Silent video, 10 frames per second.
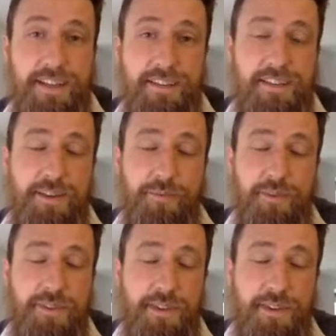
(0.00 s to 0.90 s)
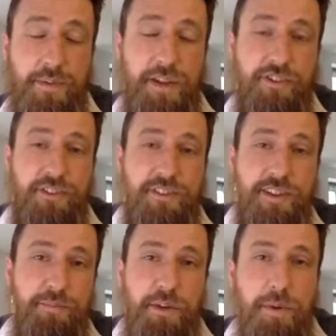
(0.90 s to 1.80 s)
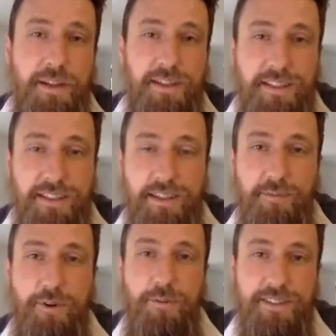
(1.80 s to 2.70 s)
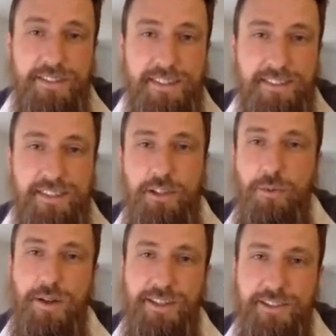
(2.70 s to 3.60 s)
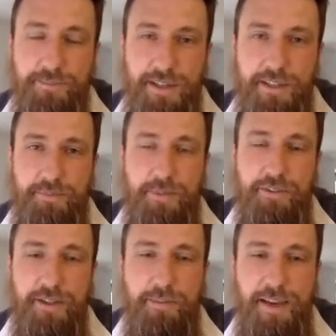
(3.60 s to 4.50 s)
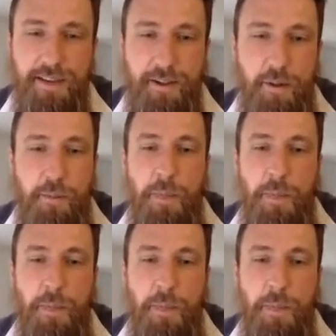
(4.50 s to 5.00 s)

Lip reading: like the mentioned BYD over 60 kilowatt hours battery pack.